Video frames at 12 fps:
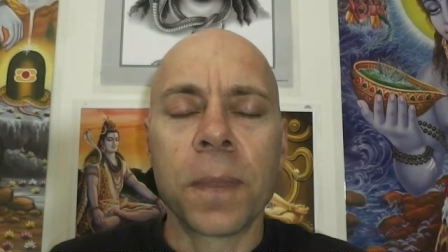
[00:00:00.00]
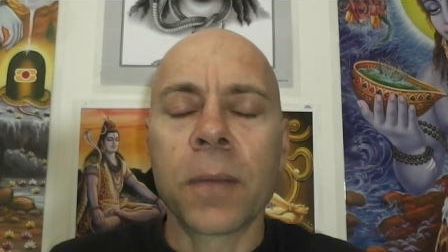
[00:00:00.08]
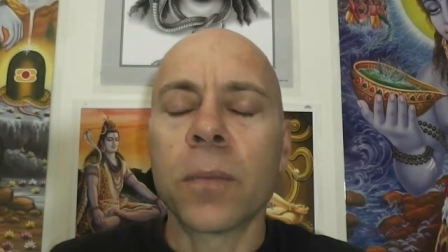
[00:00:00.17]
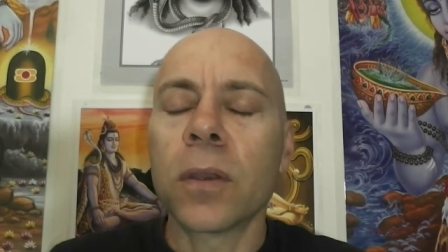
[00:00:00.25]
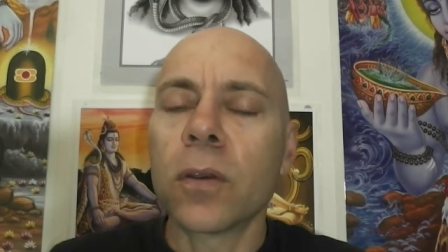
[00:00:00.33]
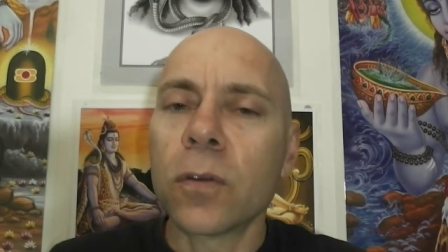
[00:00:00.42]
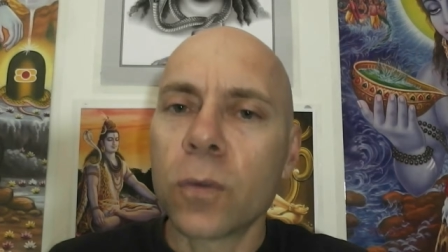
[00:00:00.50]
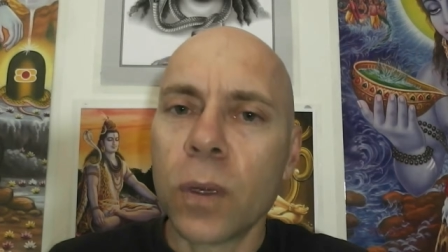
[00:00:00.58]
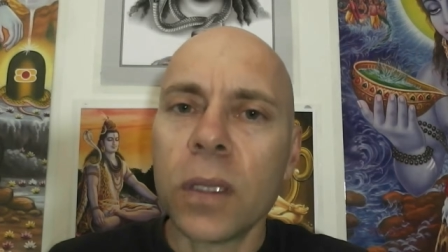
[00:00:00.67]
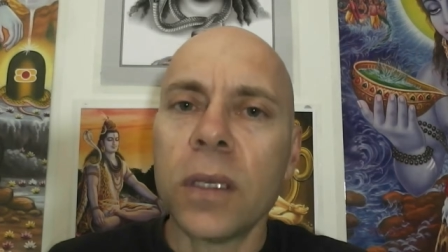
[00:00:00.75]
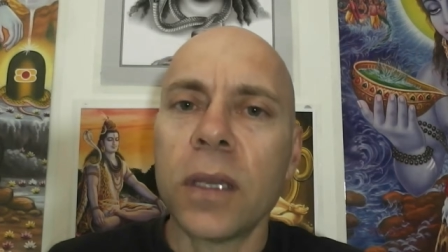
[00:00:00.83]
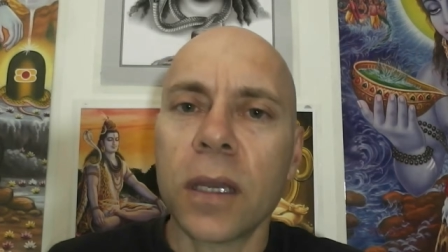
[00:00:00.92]
Because when
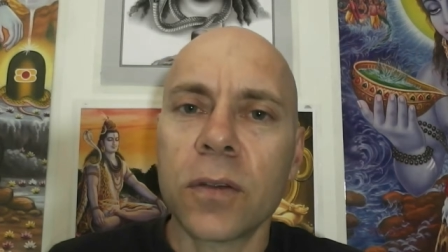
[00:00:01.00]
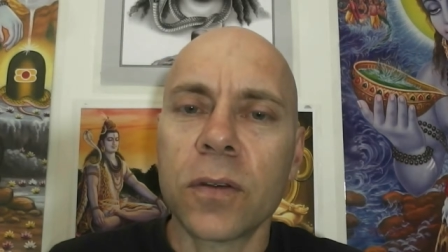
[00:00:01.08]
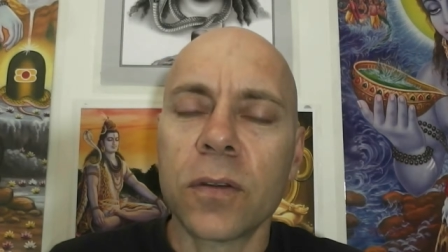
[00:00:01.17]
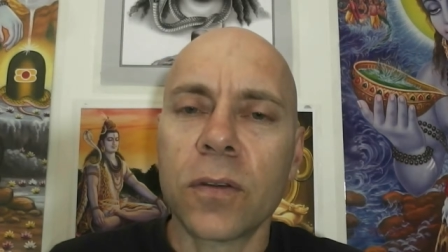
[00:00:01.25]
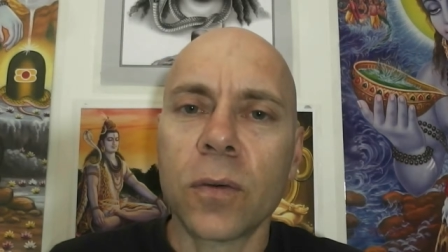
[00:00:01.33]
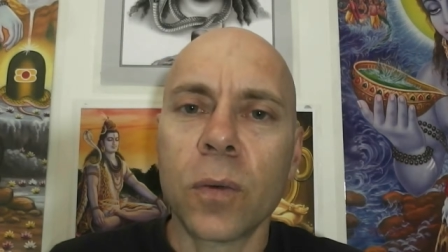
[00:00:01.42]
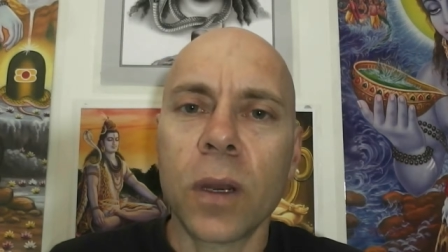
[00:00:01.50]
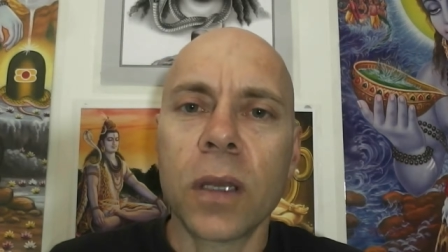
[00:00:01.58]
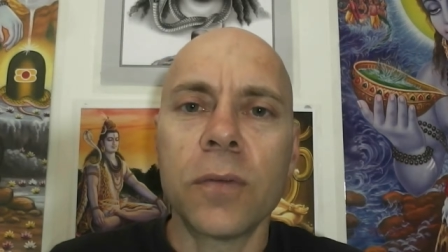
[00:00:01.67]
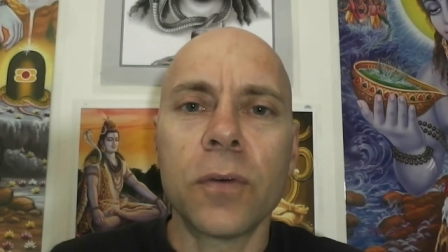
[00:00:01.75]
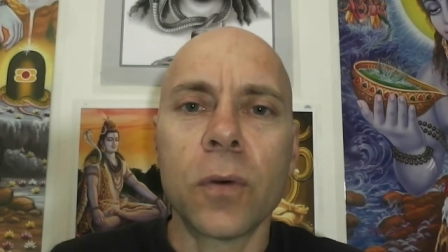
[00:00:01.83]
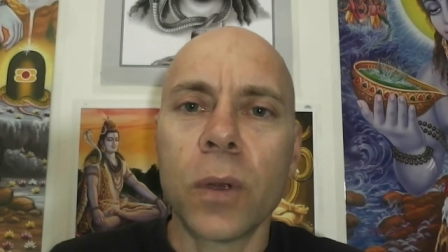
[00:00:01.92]
he catches the
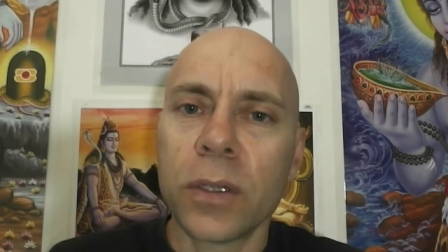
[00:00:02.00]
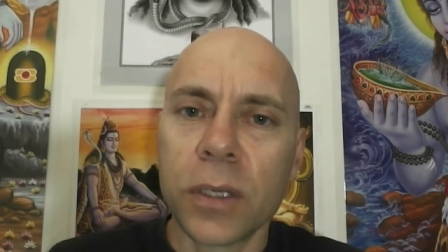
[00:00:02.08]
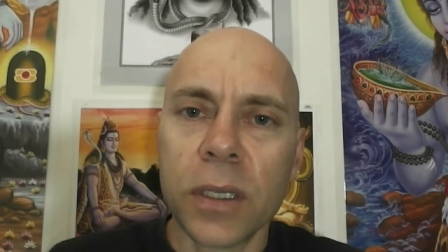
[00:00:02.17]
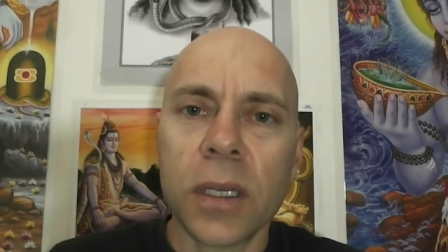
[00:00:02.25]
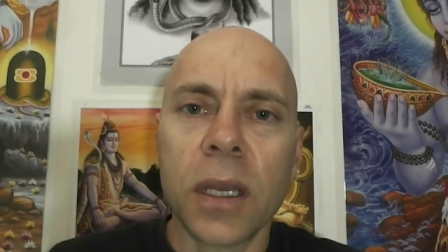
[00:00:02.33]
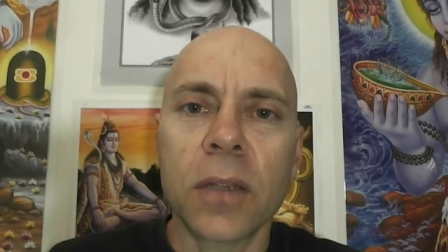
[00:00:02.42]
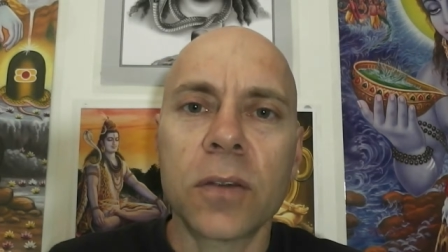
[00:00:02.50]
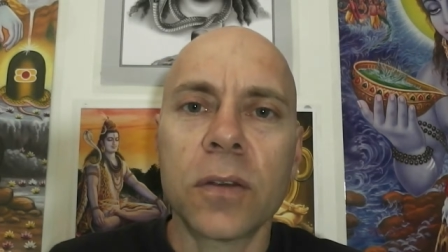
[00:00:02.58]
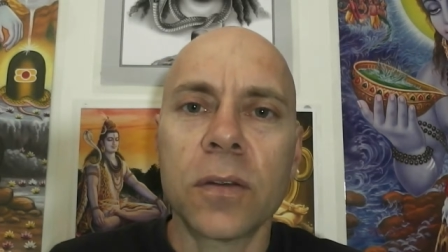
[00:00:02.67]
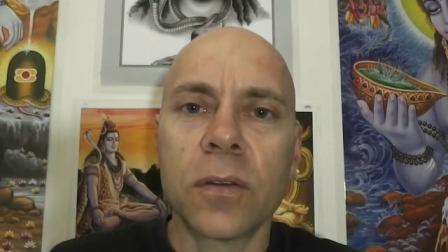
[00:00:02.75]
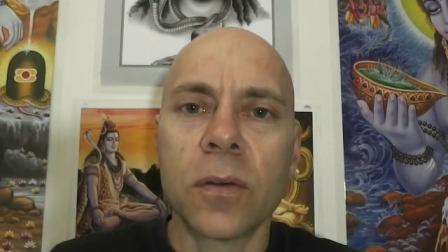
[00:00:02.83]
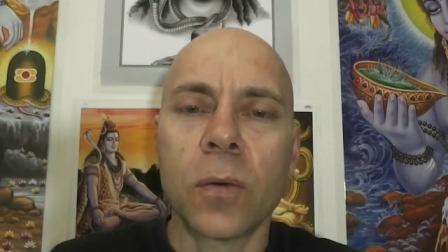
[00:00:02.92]
wave, or when she
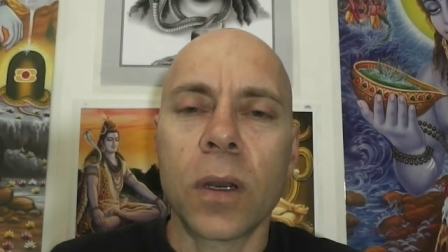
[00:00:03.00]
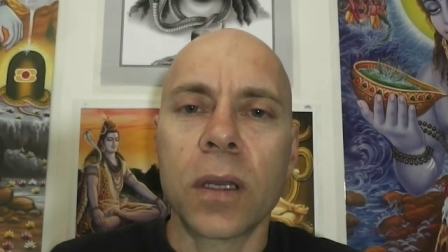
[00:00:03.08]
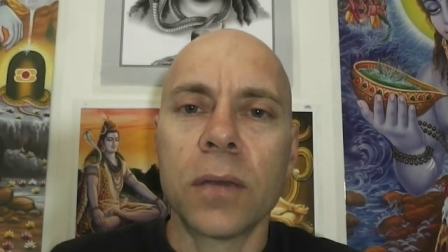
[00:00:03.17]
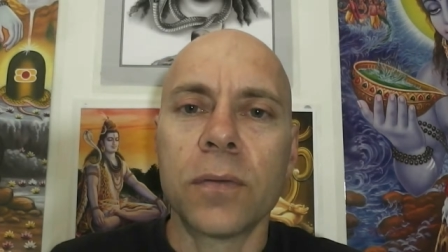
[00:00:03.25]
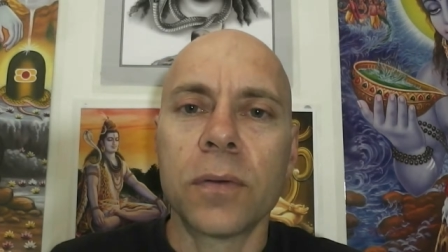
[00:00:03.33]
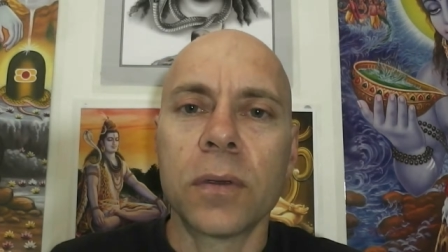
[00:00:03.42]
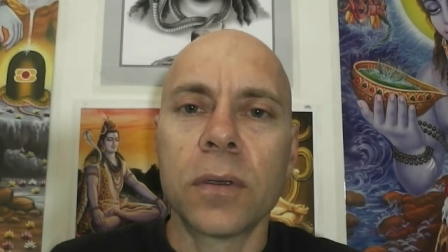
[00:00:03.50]
catches the wave,